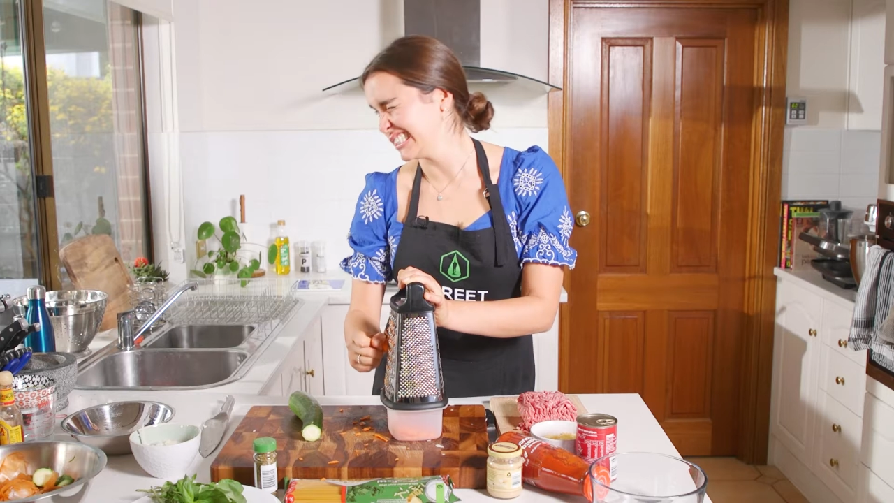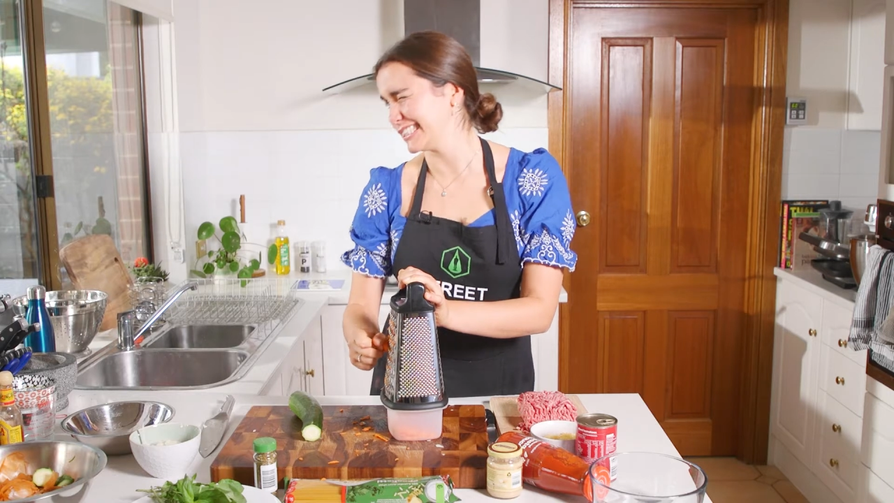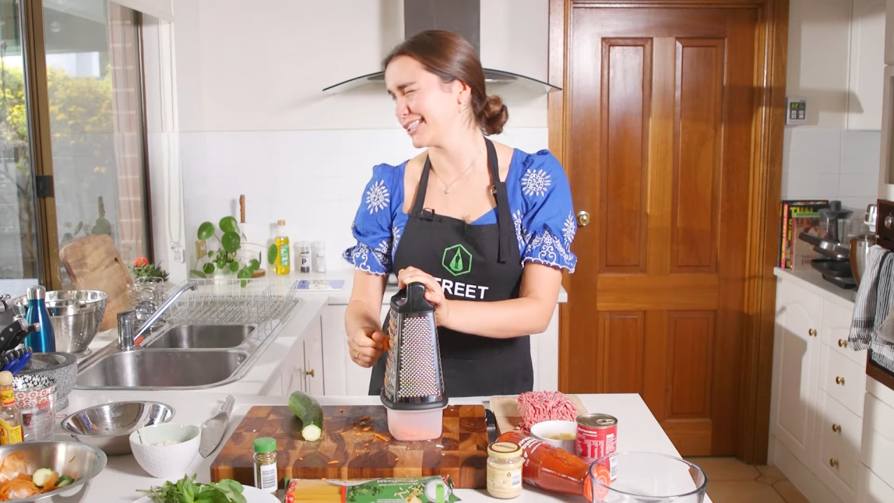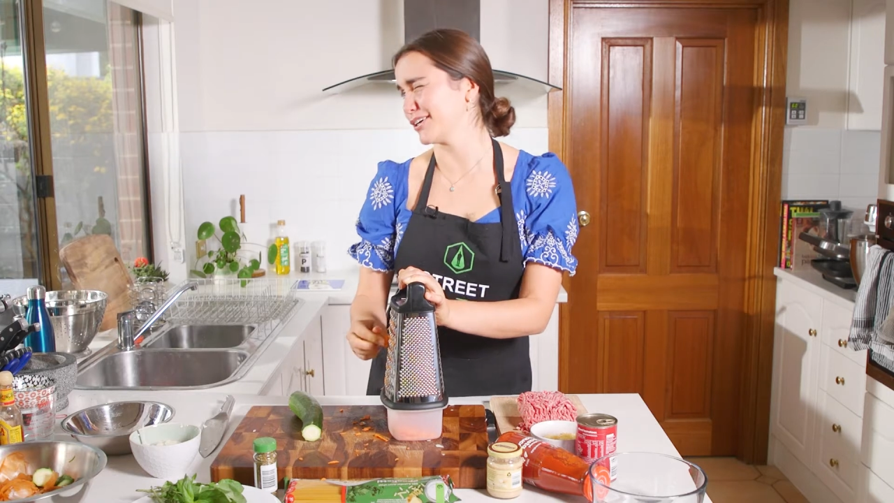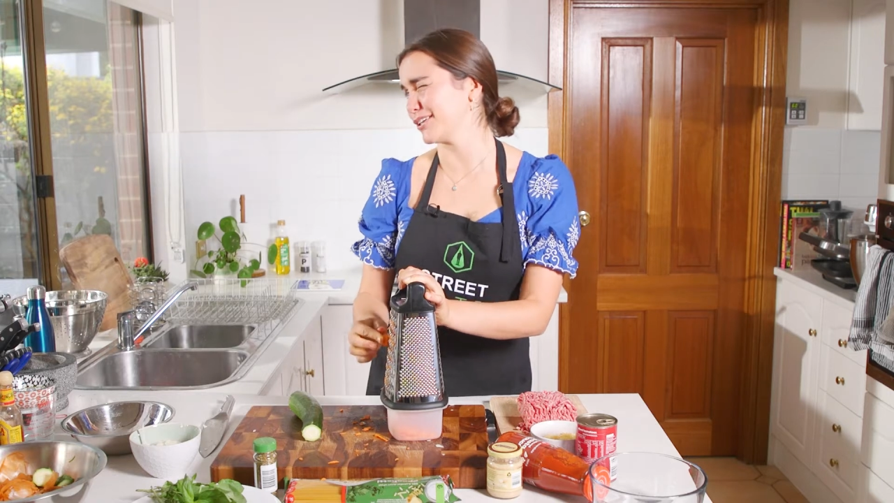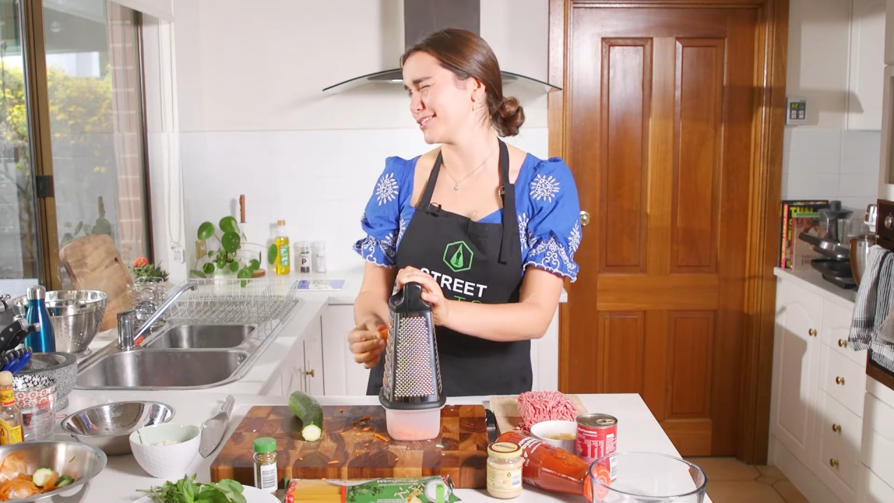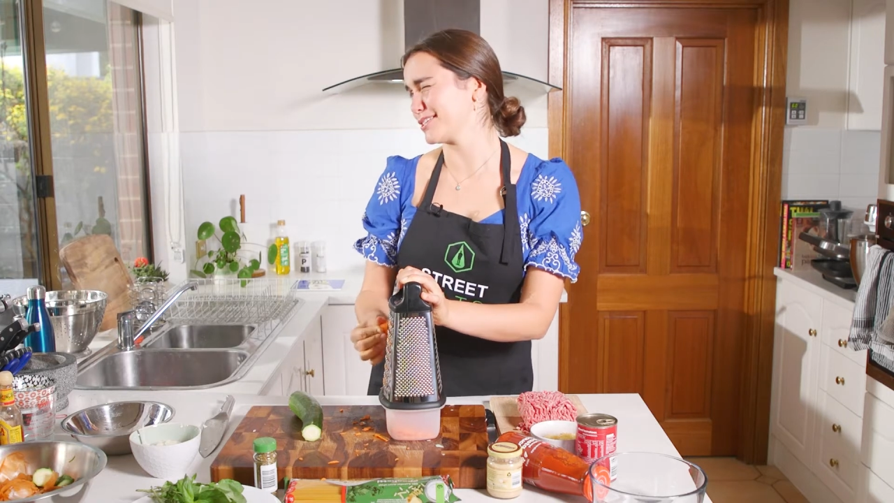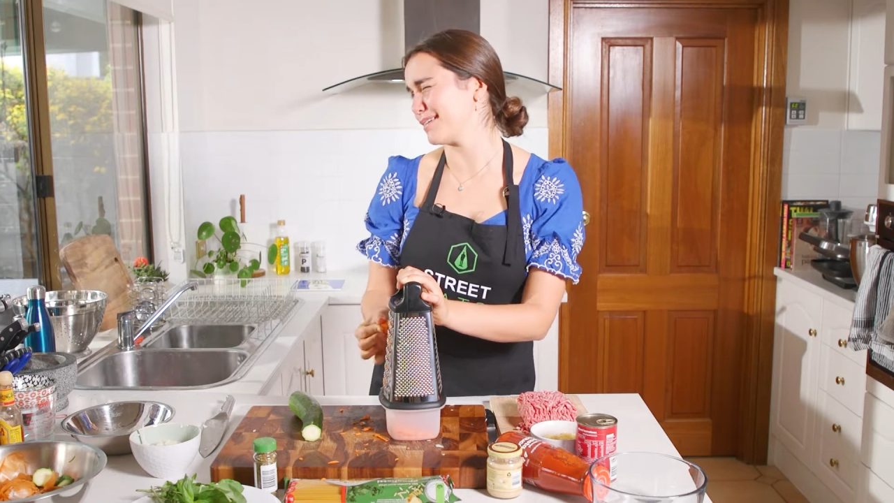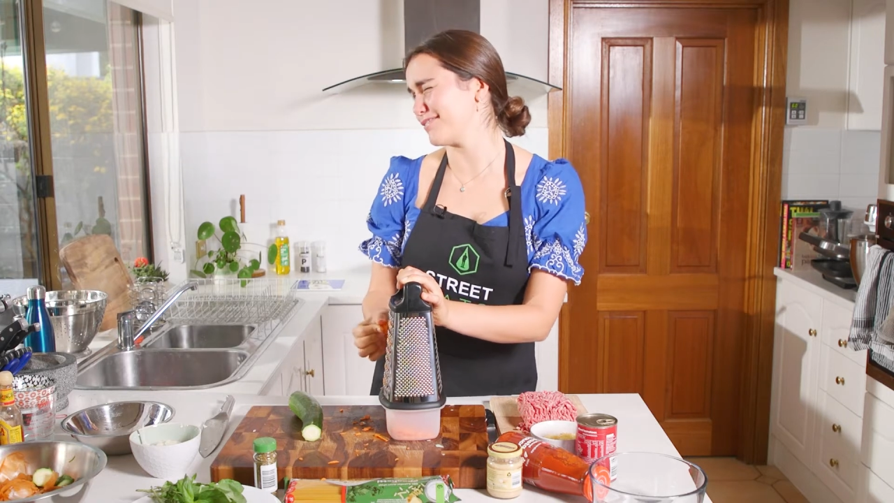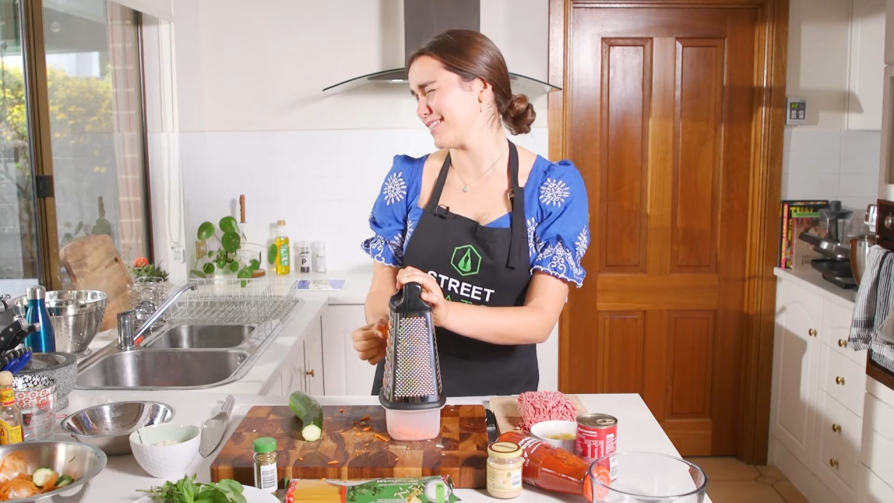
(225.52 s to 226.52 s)
So close
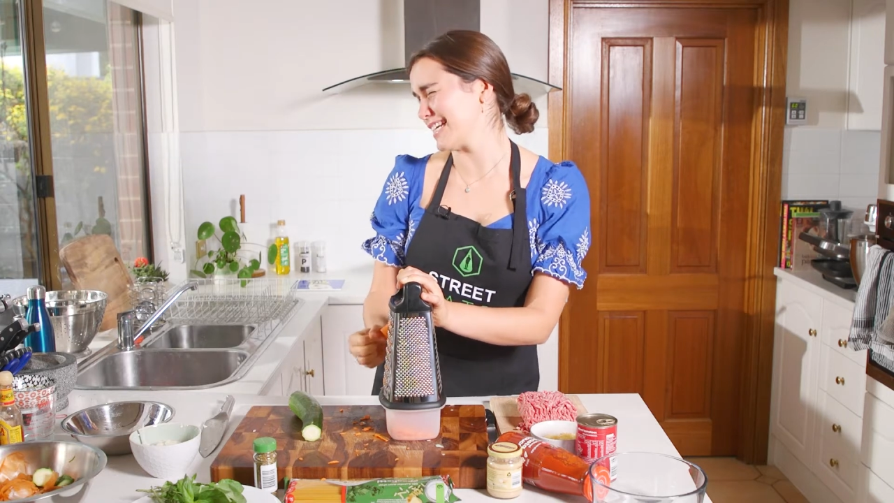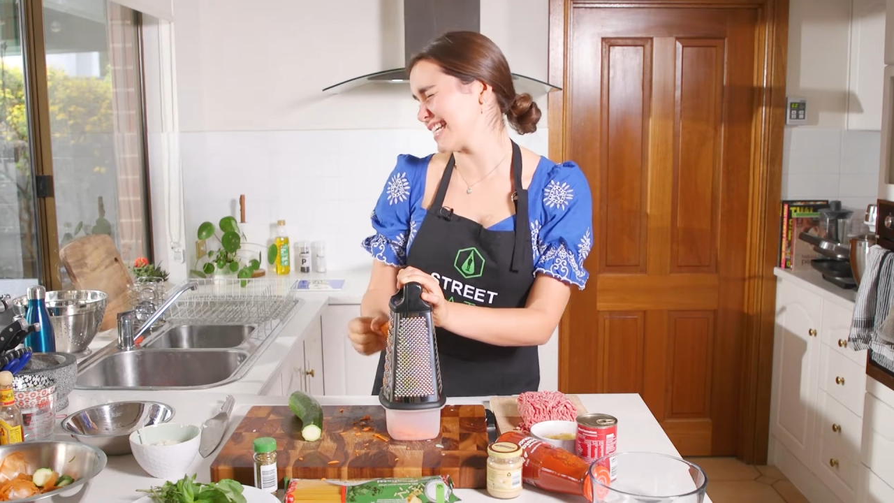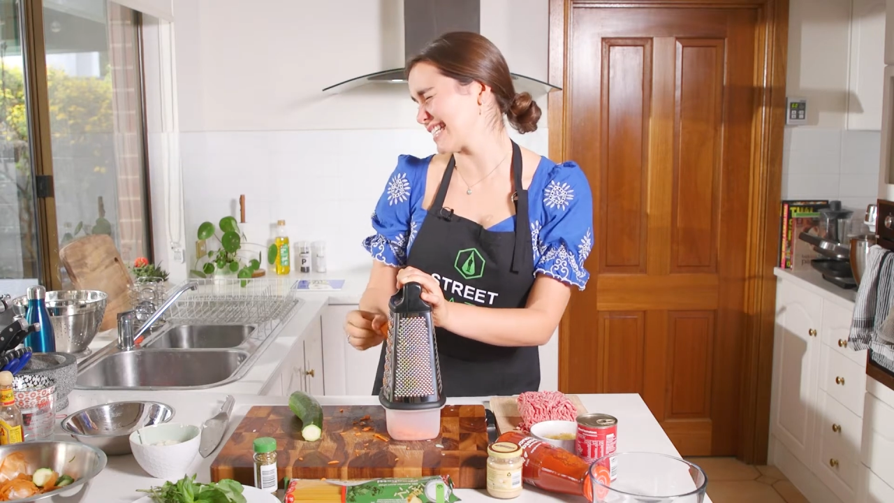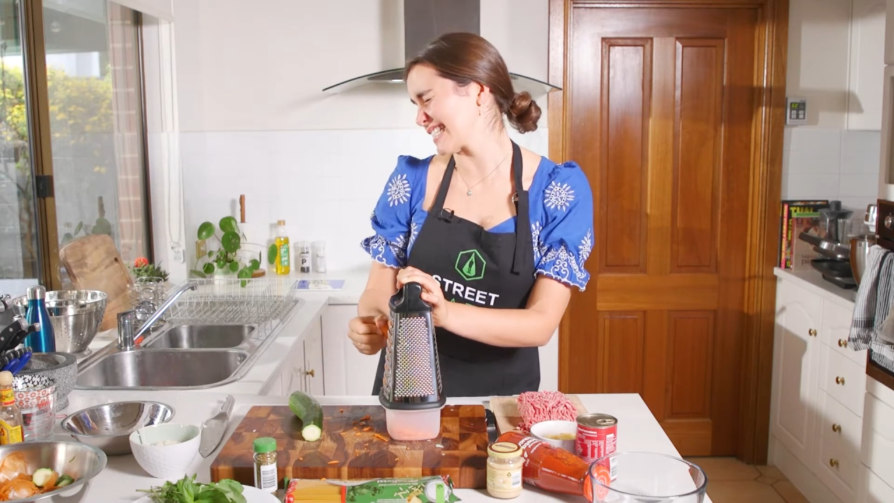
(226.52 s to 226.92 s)
to my fingers.